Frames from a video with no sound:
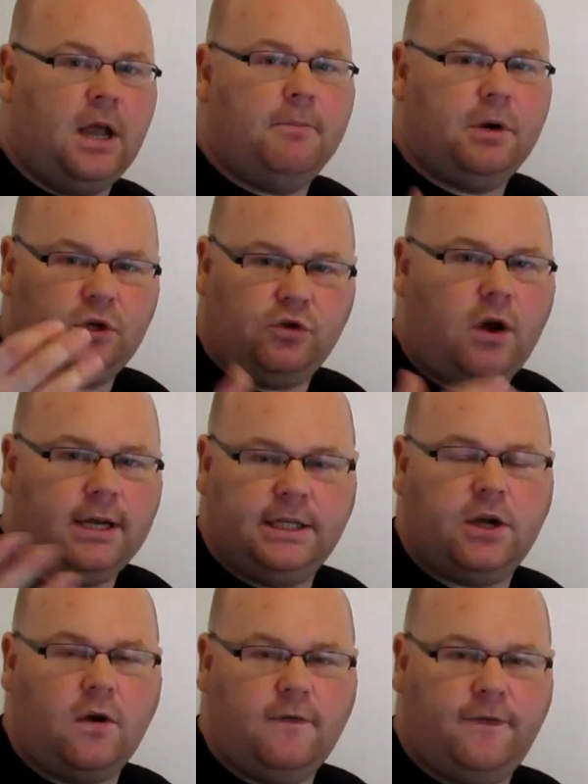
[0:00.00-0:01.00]
but trying to
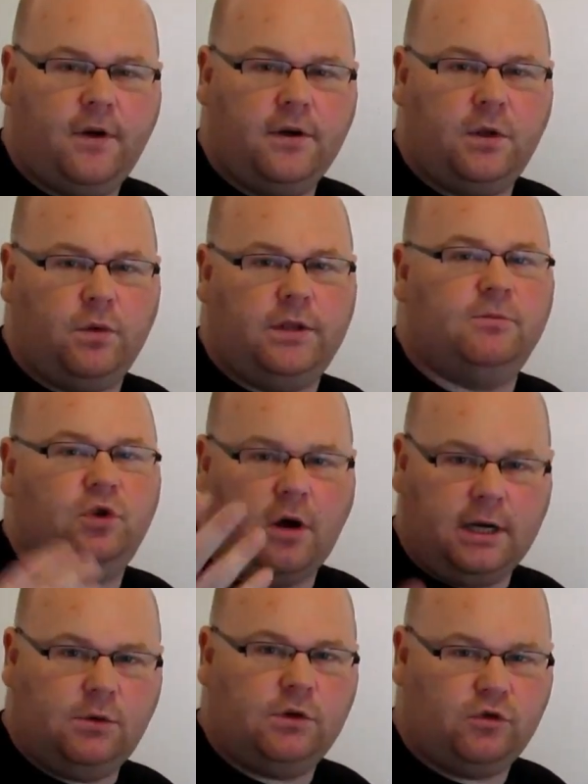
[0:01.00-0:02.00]
go further with them,
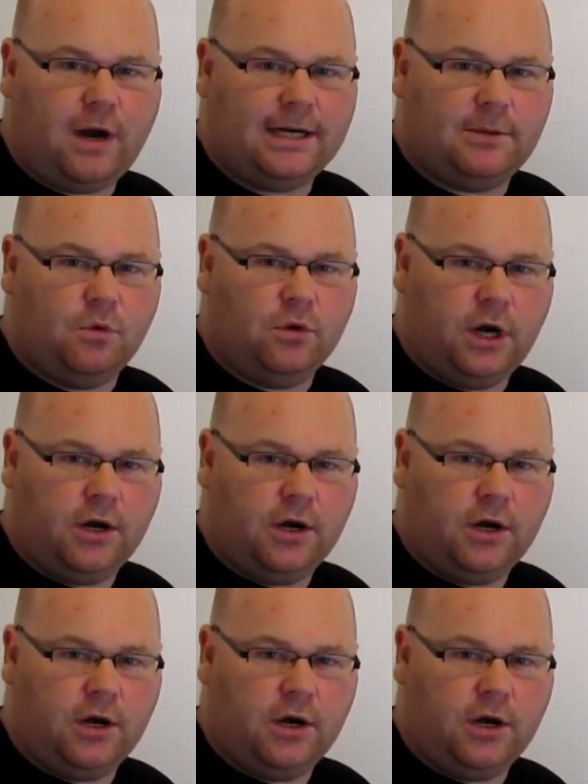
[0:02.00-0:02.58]
trying to attract more